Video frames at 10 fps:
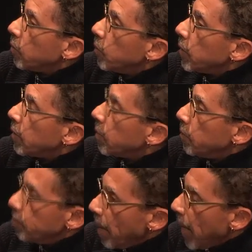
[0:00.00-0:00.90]
with
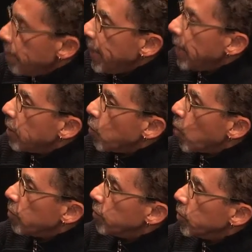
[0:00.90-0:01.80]
Mamie in the
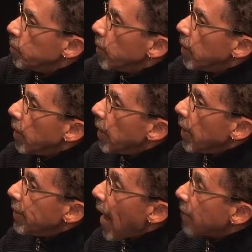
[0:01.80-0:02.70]
courtroom,
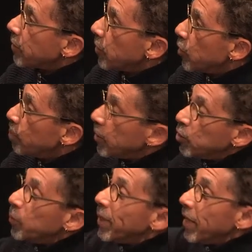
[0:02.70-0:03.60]
that's her.
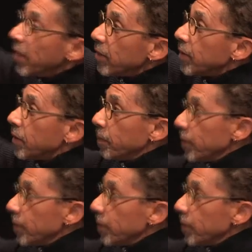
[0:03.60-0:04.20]
But you hear the yes.